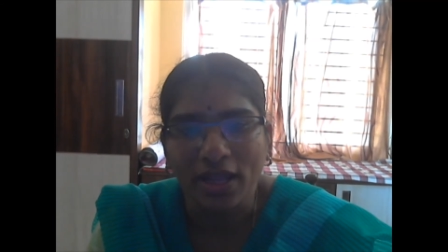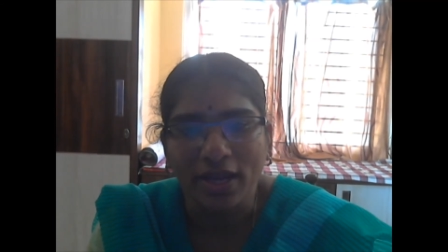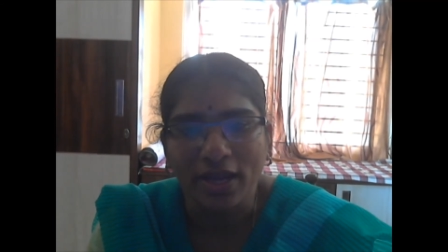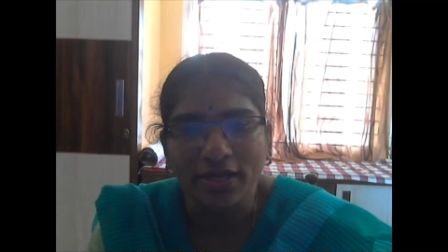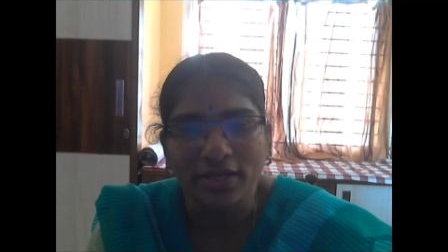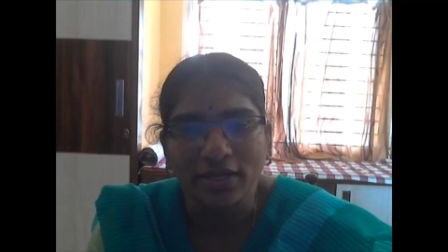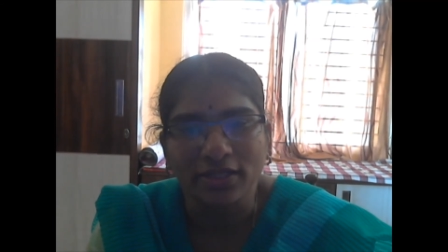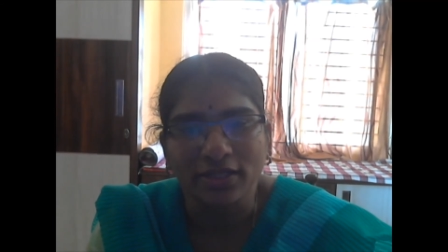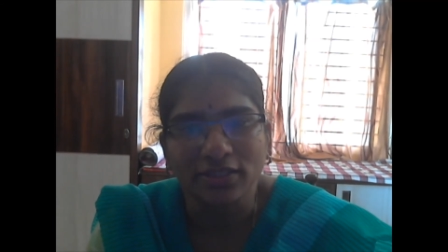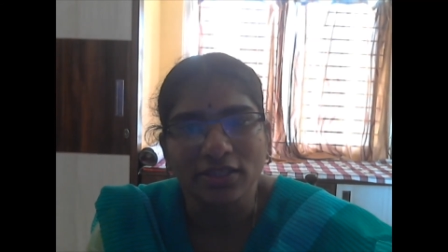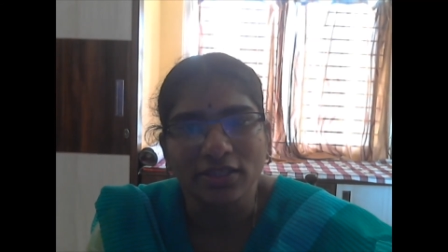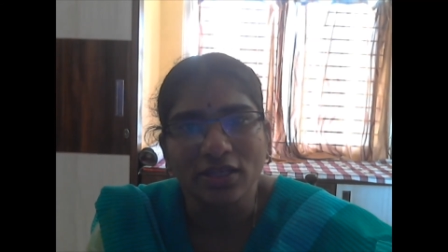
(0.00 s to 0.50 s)

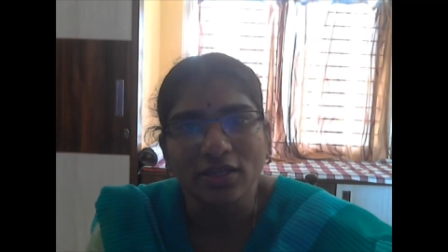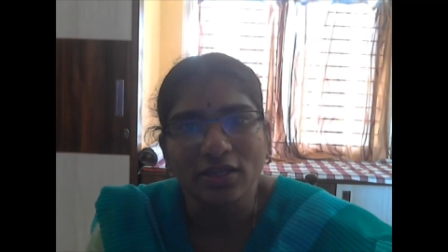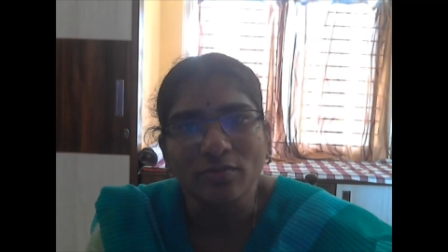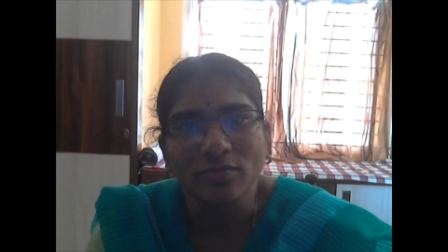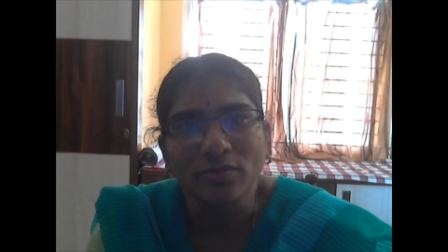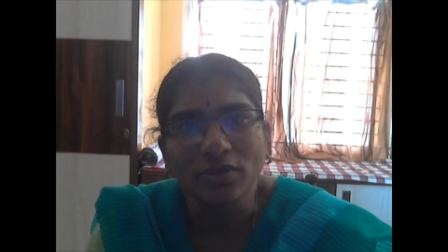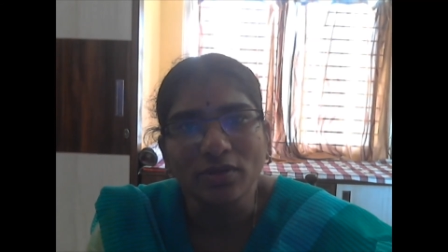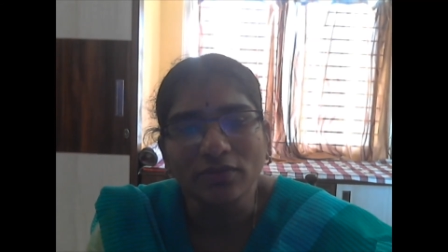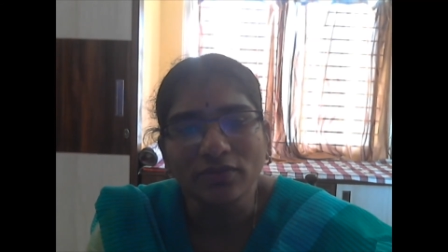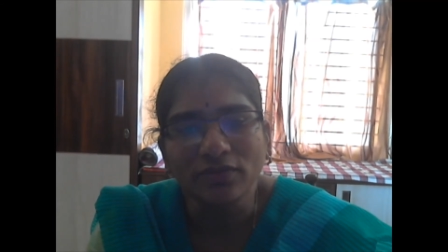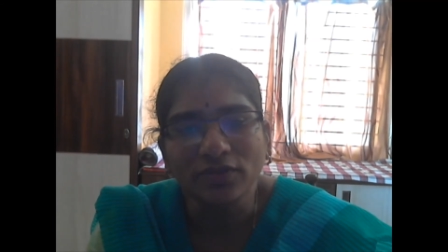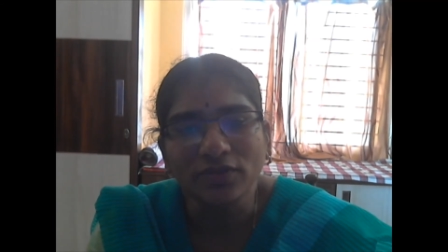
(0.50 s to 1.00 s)
and a
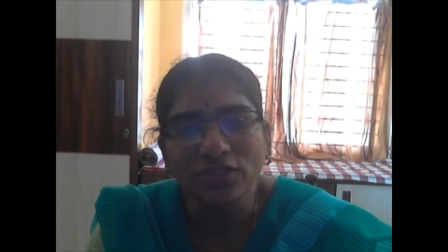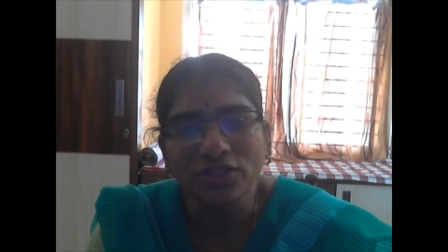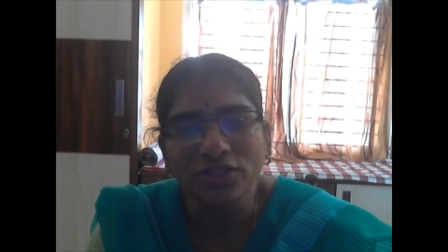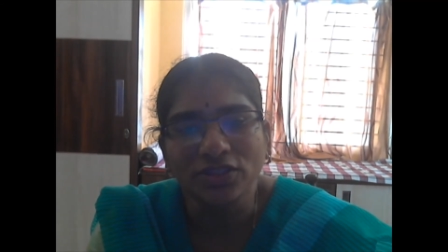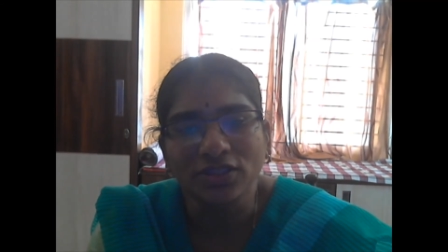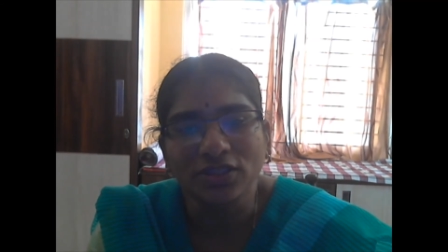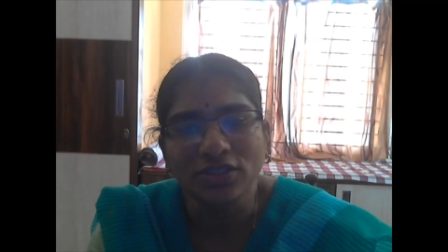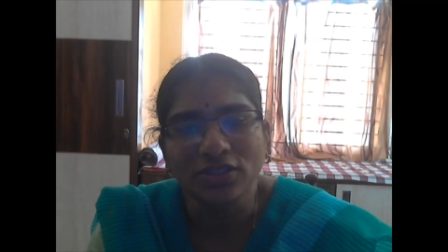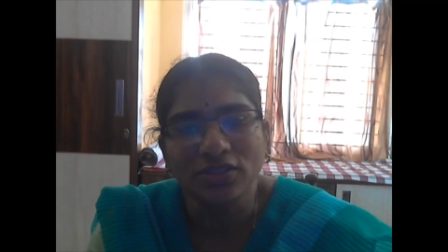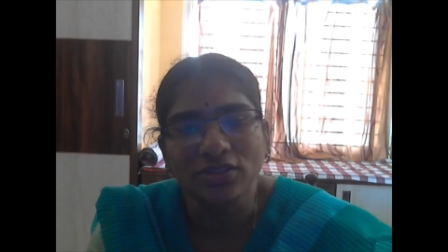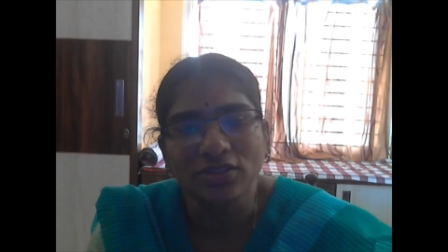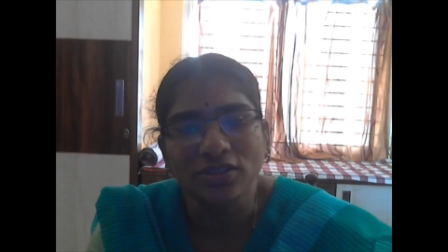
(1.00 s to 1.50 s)
syllable which
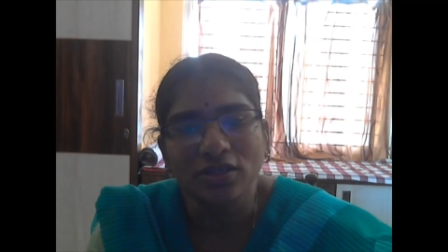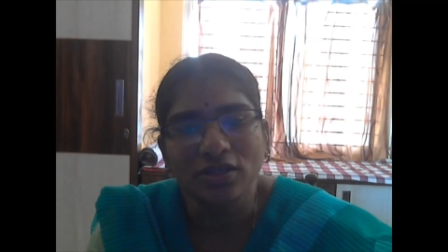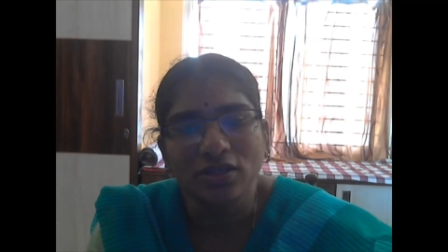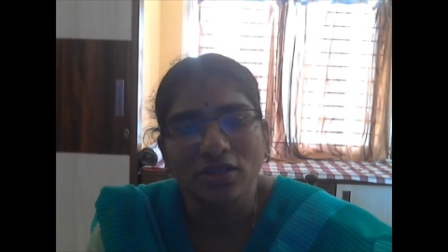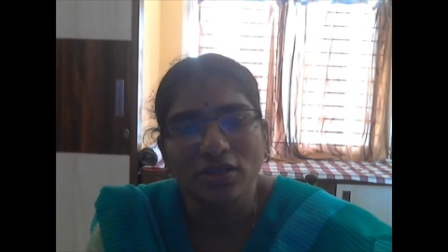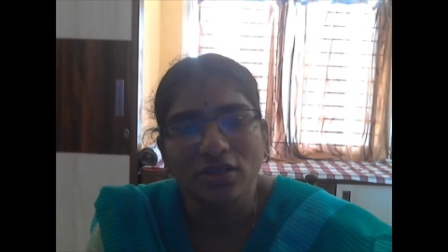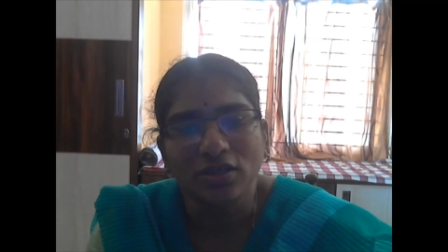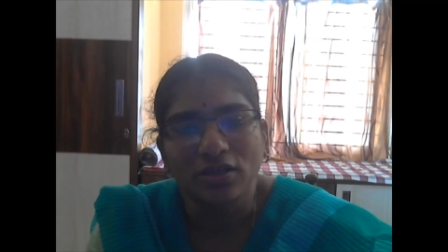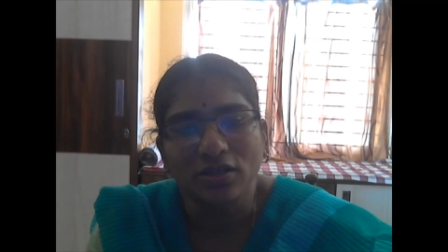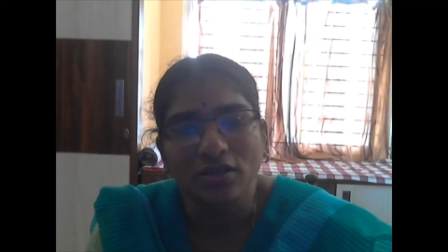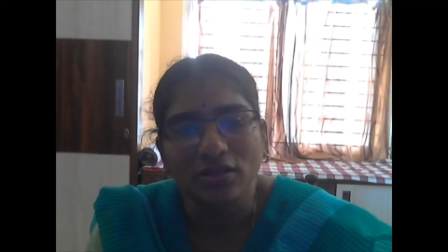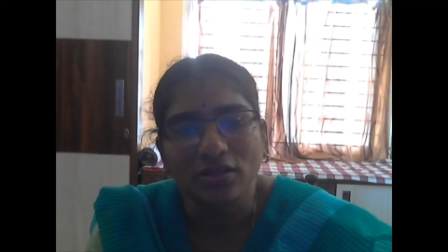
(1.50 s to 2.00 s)
is
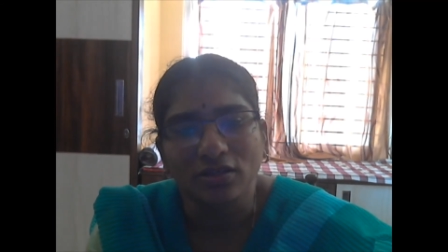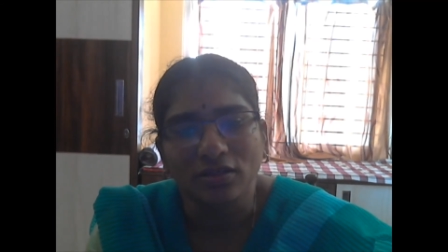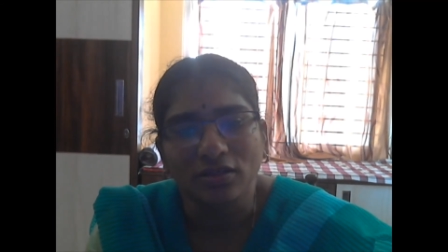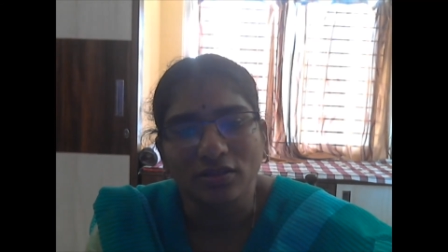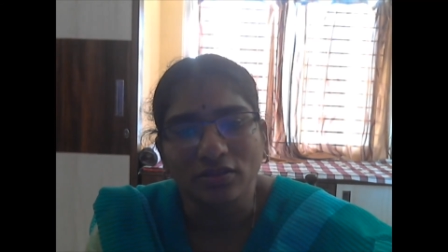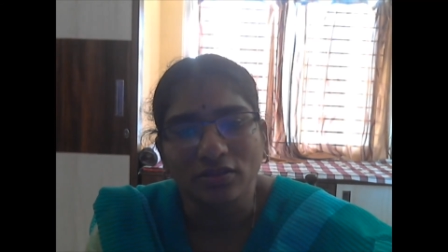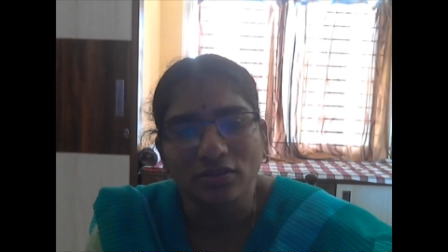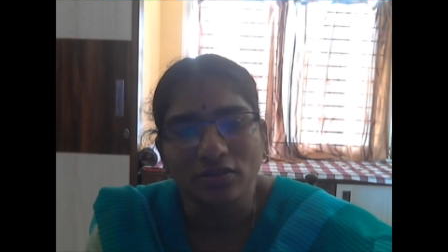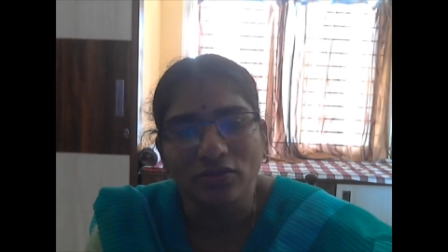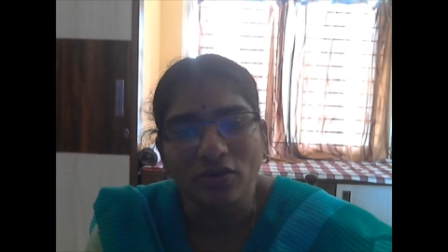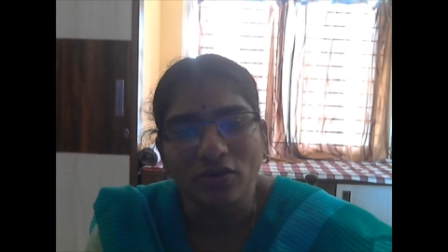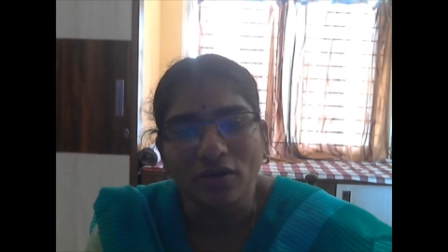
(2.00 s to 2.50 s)

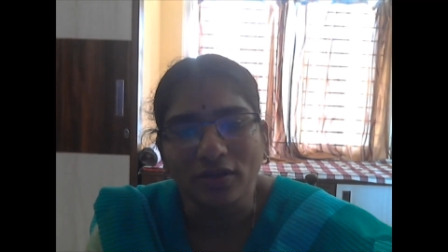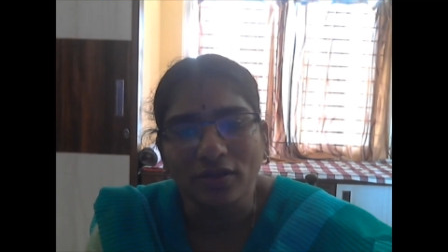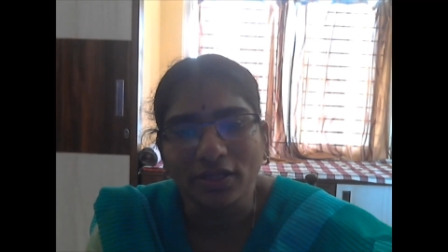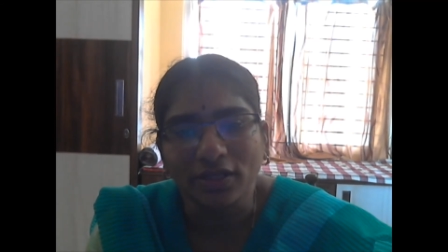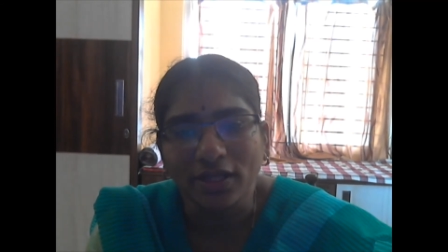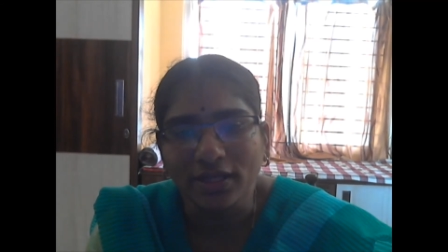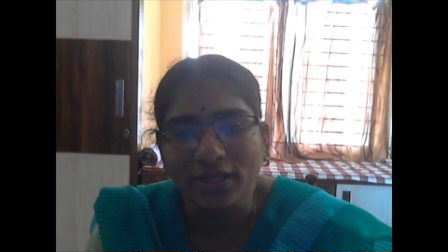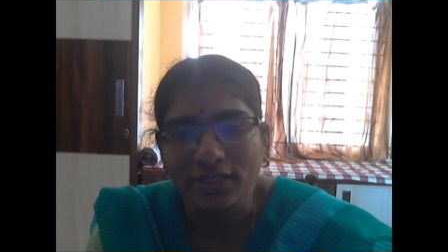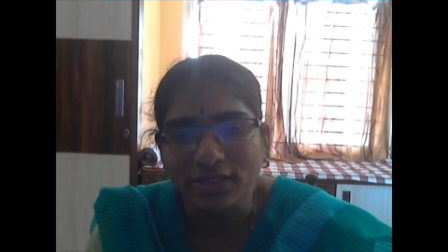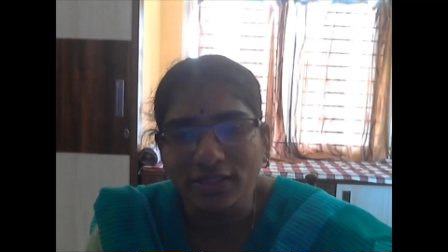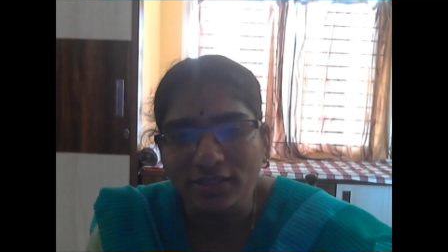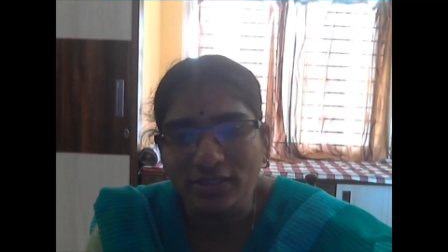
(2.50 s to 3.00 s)
not
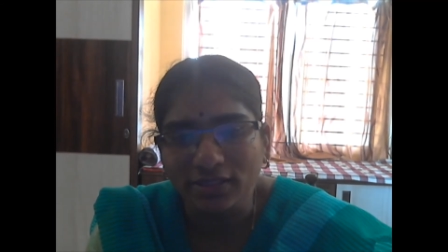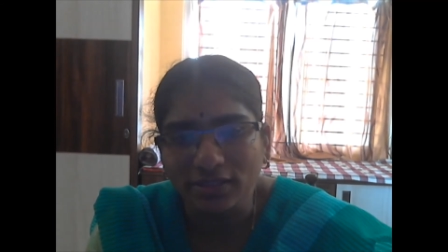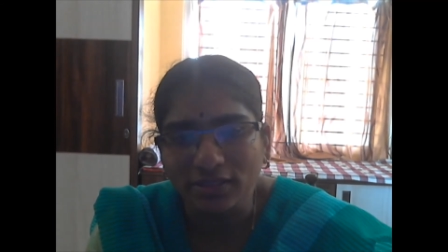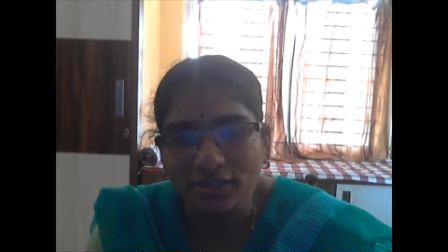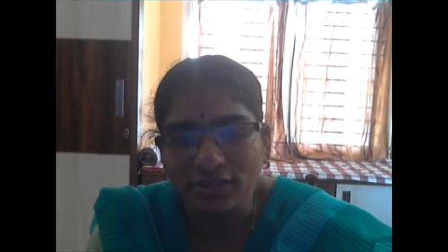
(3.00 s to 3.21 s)
arrest,